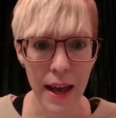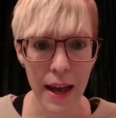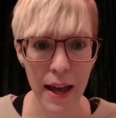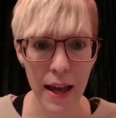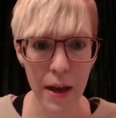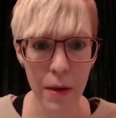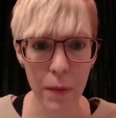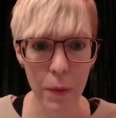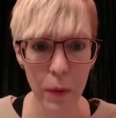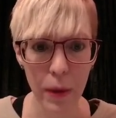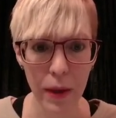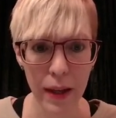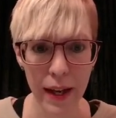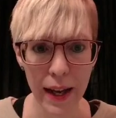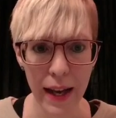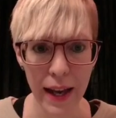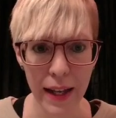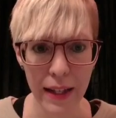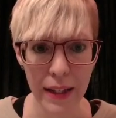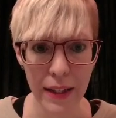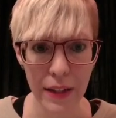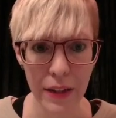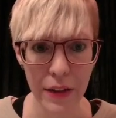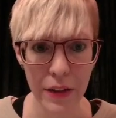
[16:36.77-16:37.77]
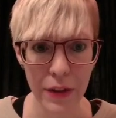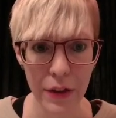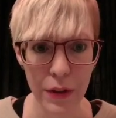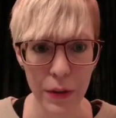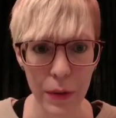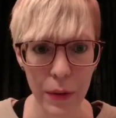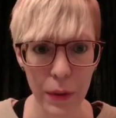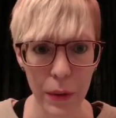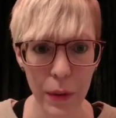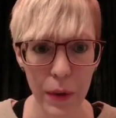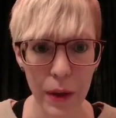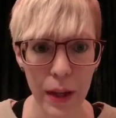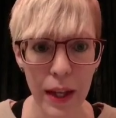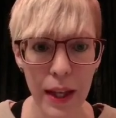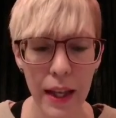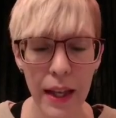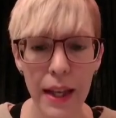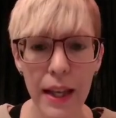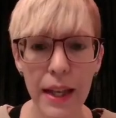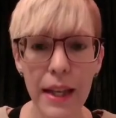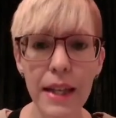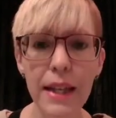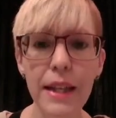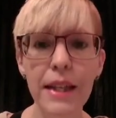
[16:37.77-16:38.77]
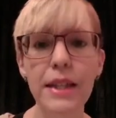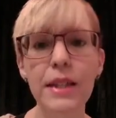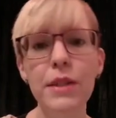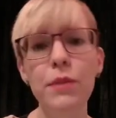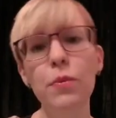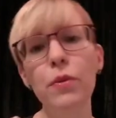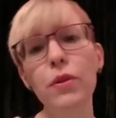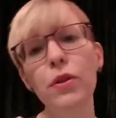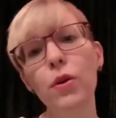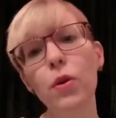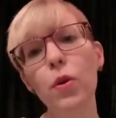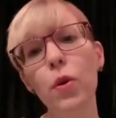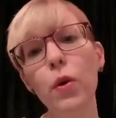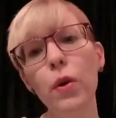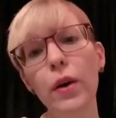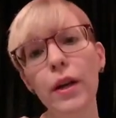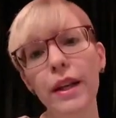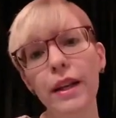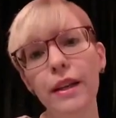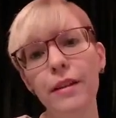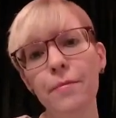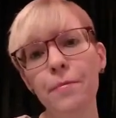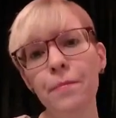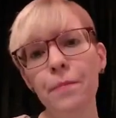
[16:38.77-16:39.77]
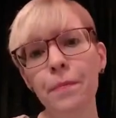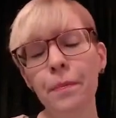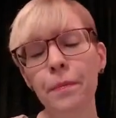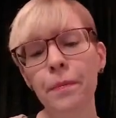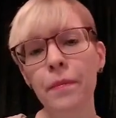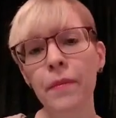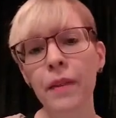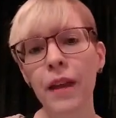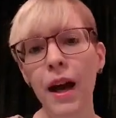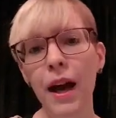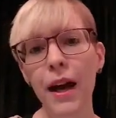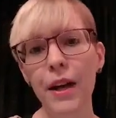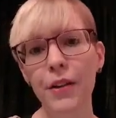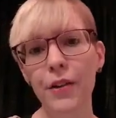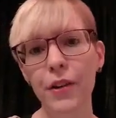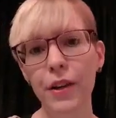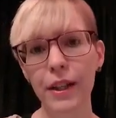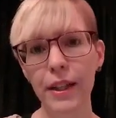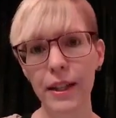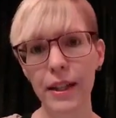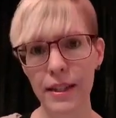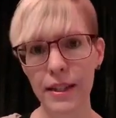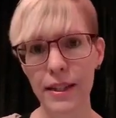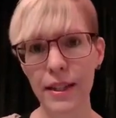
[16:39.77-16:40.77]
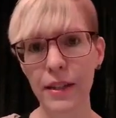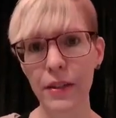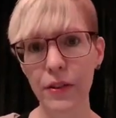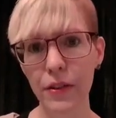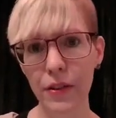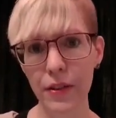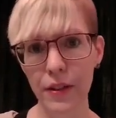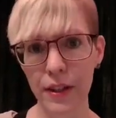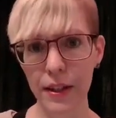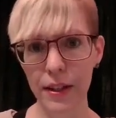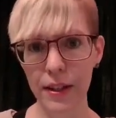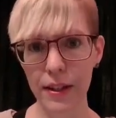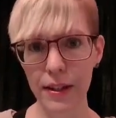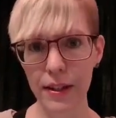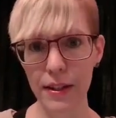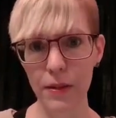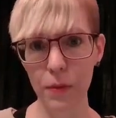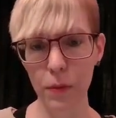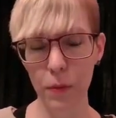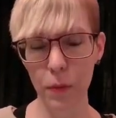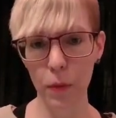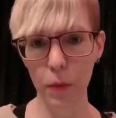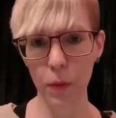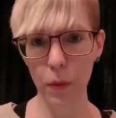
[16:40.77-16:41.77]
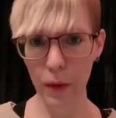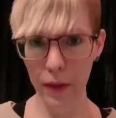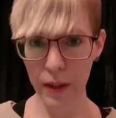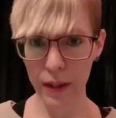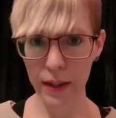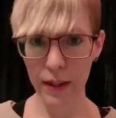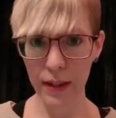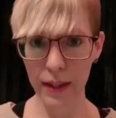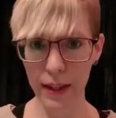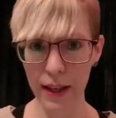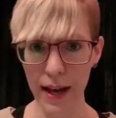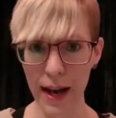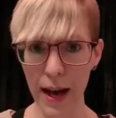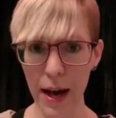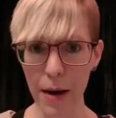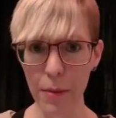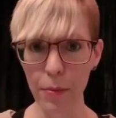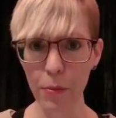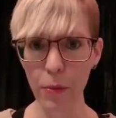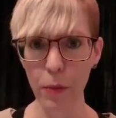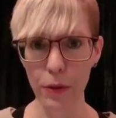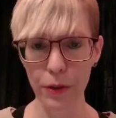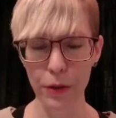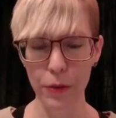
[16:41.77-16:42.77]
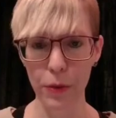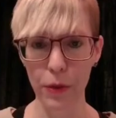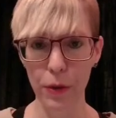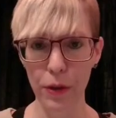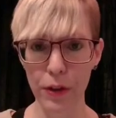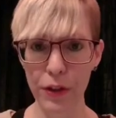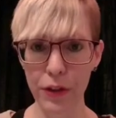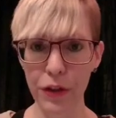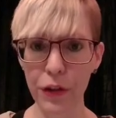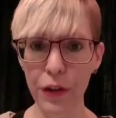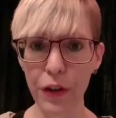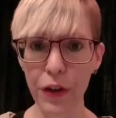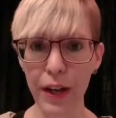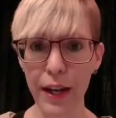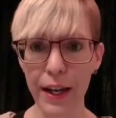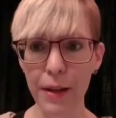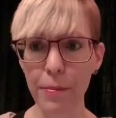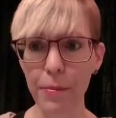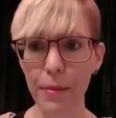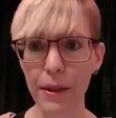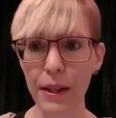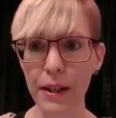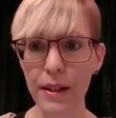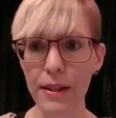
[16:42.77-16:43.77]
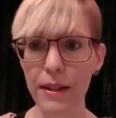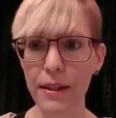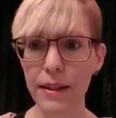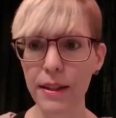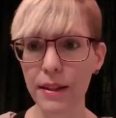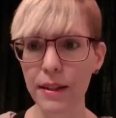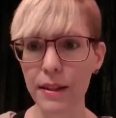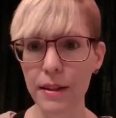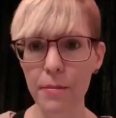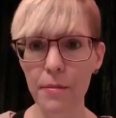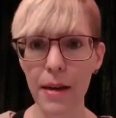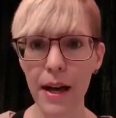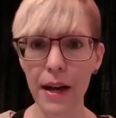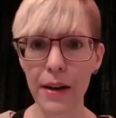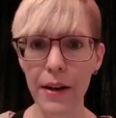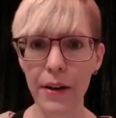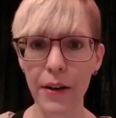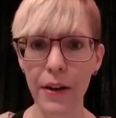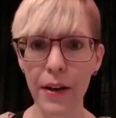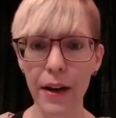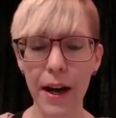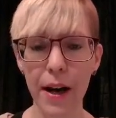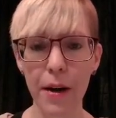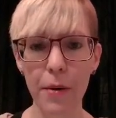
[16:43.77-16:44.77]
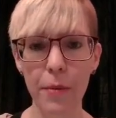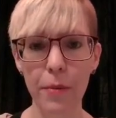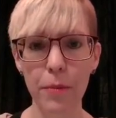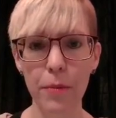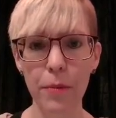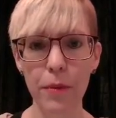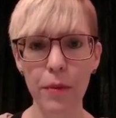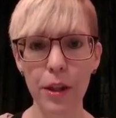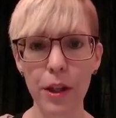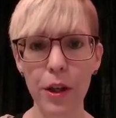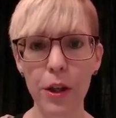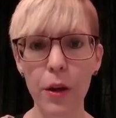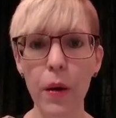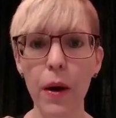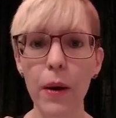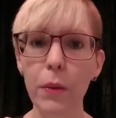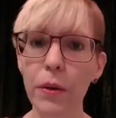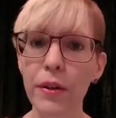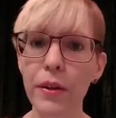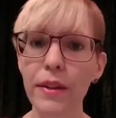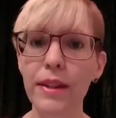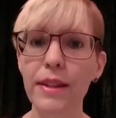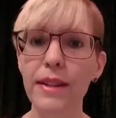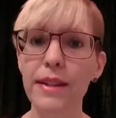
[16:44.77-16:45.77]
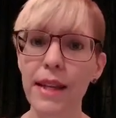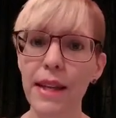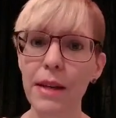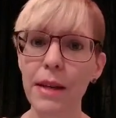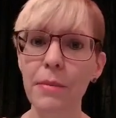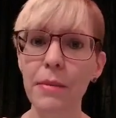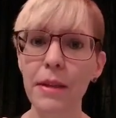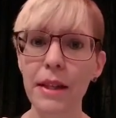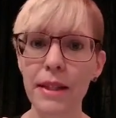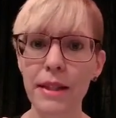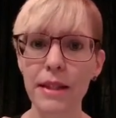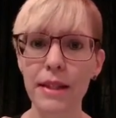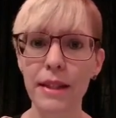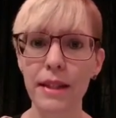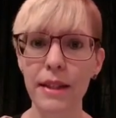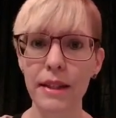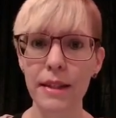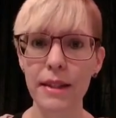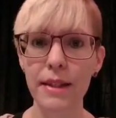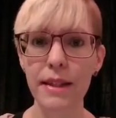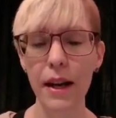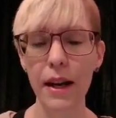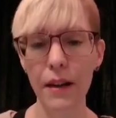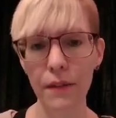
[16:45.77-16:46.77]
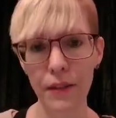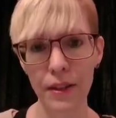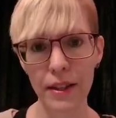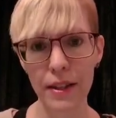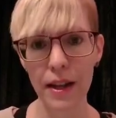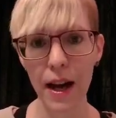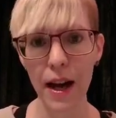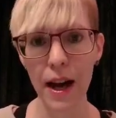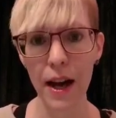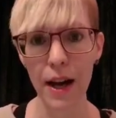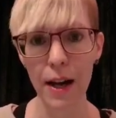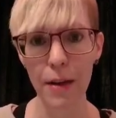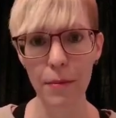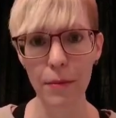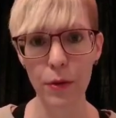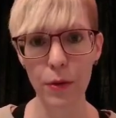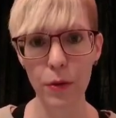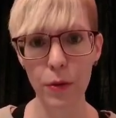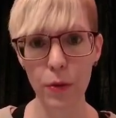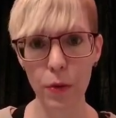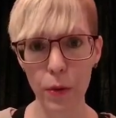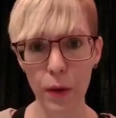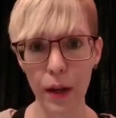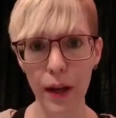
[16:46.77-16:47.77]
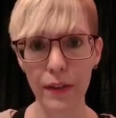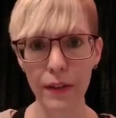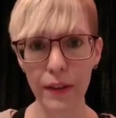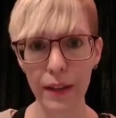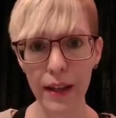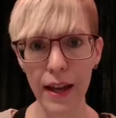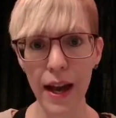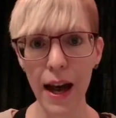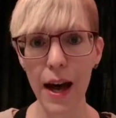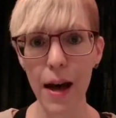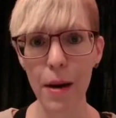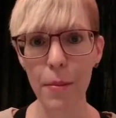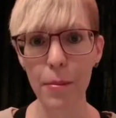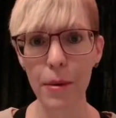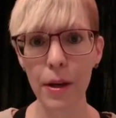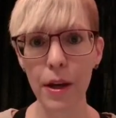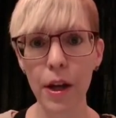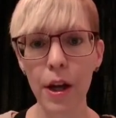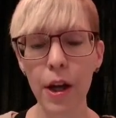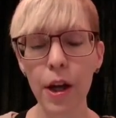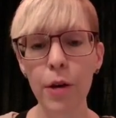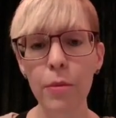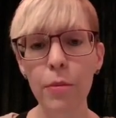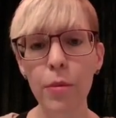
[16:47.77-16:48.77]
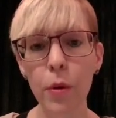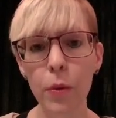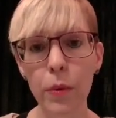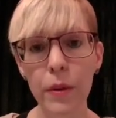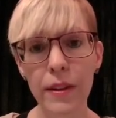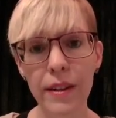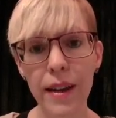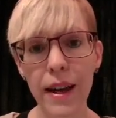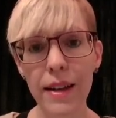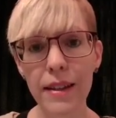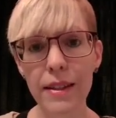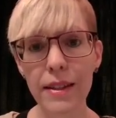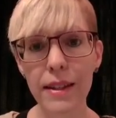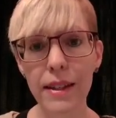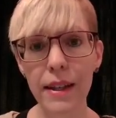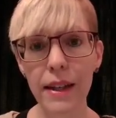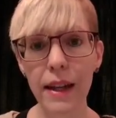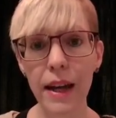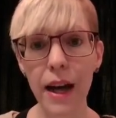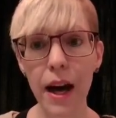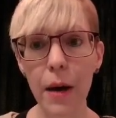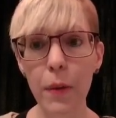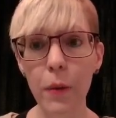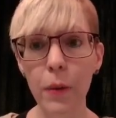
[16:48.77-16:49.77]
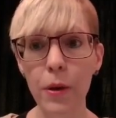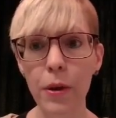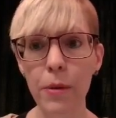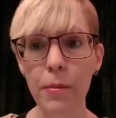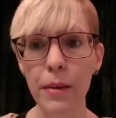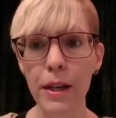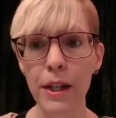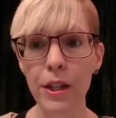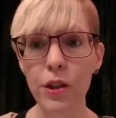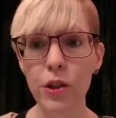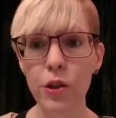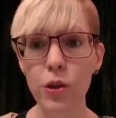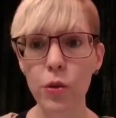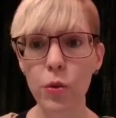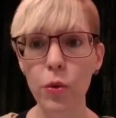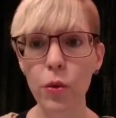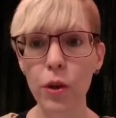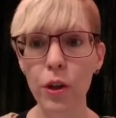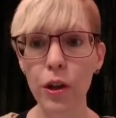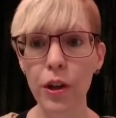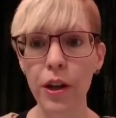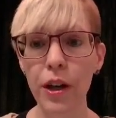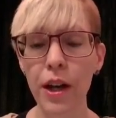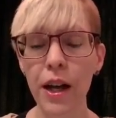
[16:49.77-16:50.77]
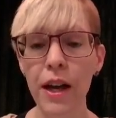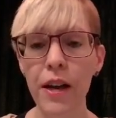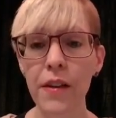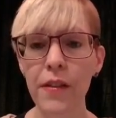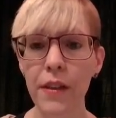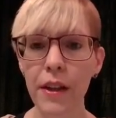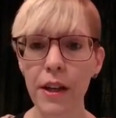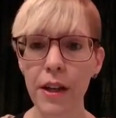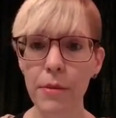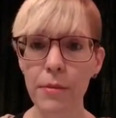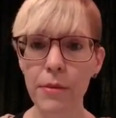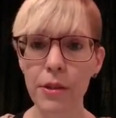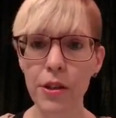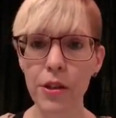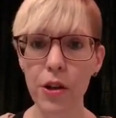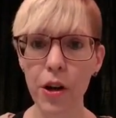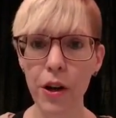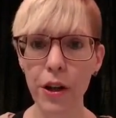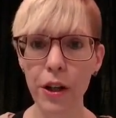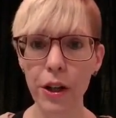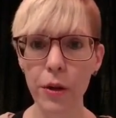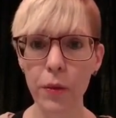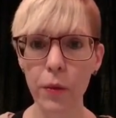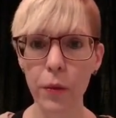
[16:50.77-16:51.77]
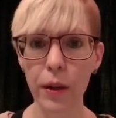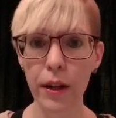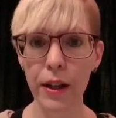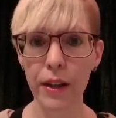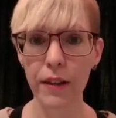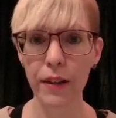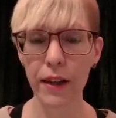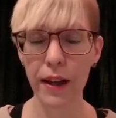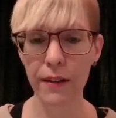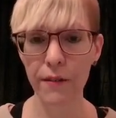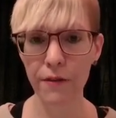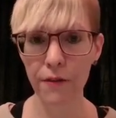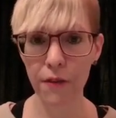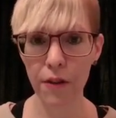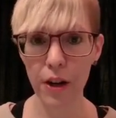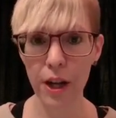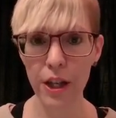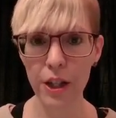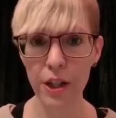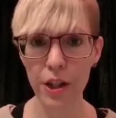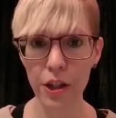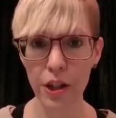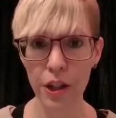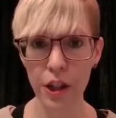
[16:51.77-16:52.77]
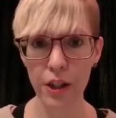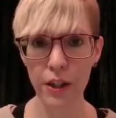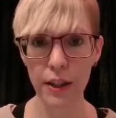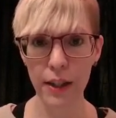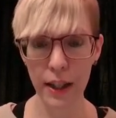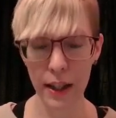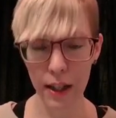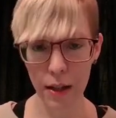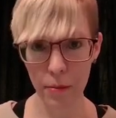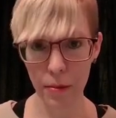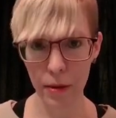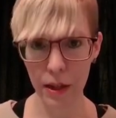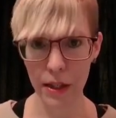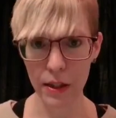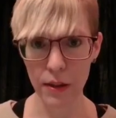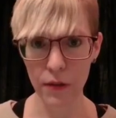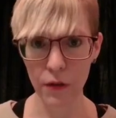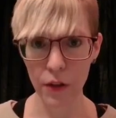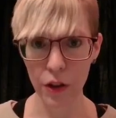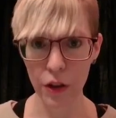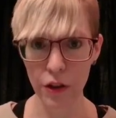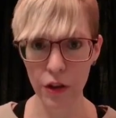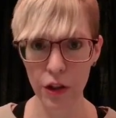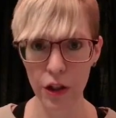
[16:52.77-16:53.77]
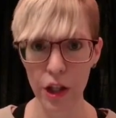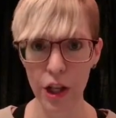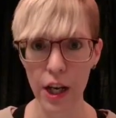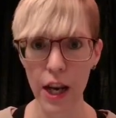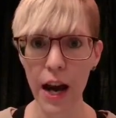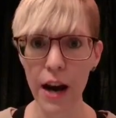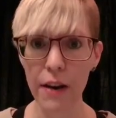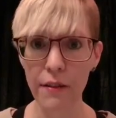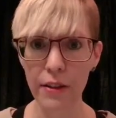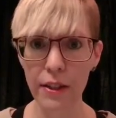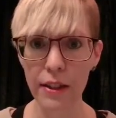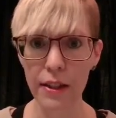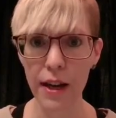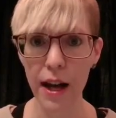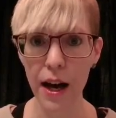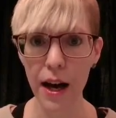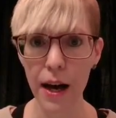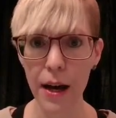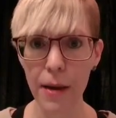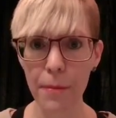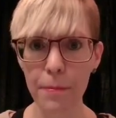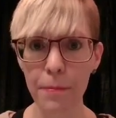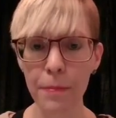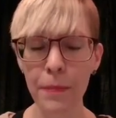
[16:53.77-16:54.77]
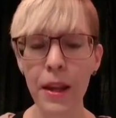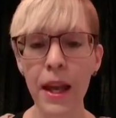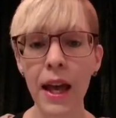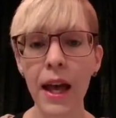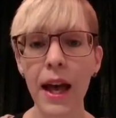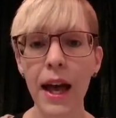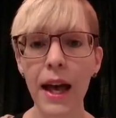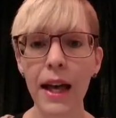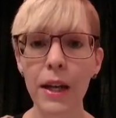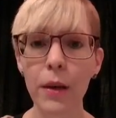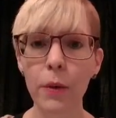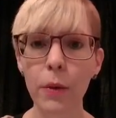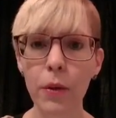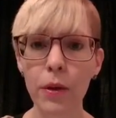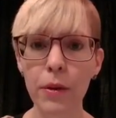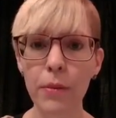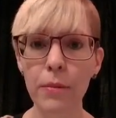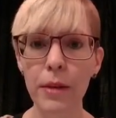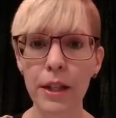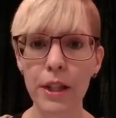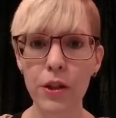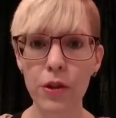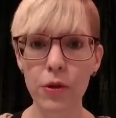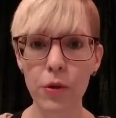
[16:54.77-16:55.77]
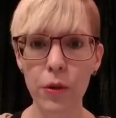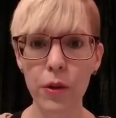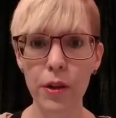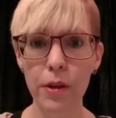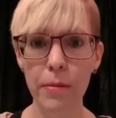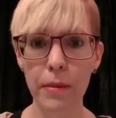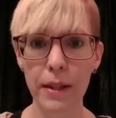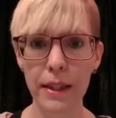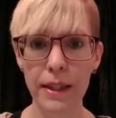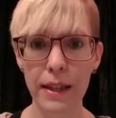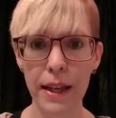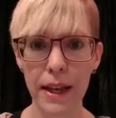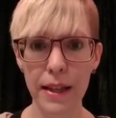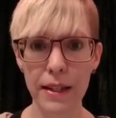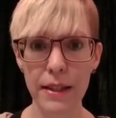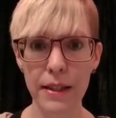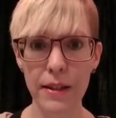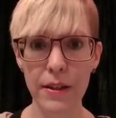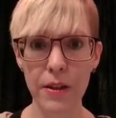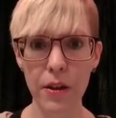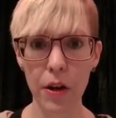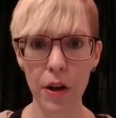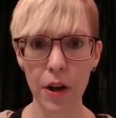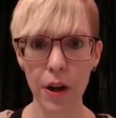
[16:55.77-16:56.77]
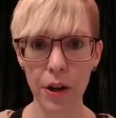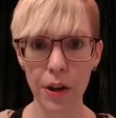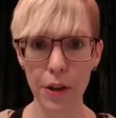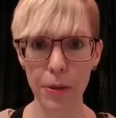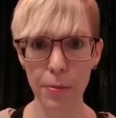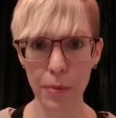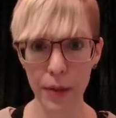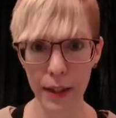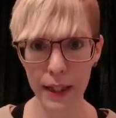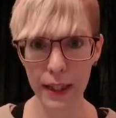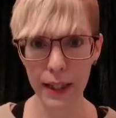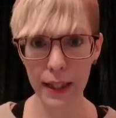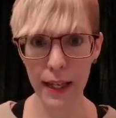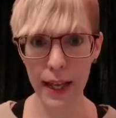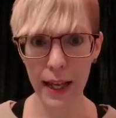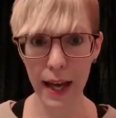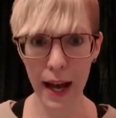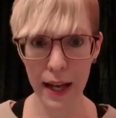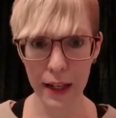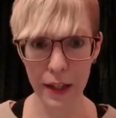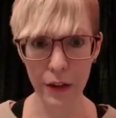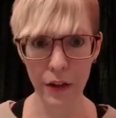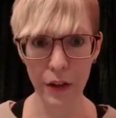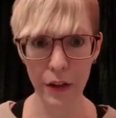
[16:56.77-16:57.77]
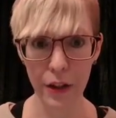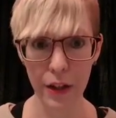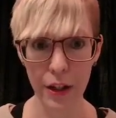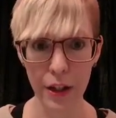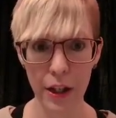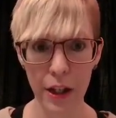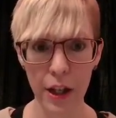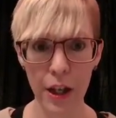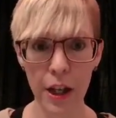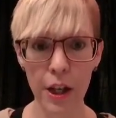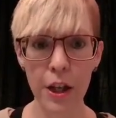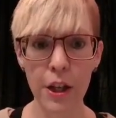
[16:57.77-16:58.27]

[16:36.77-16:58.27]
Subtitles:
And what I had to do is with Koin, I created singletons within the app, which works great because it doesn't matter how, I want the same instance every time throughout the app. But with testing, I want to make sure that I'm starting with a fresh database version every time. And I want to make sure that my tests are completely accurate.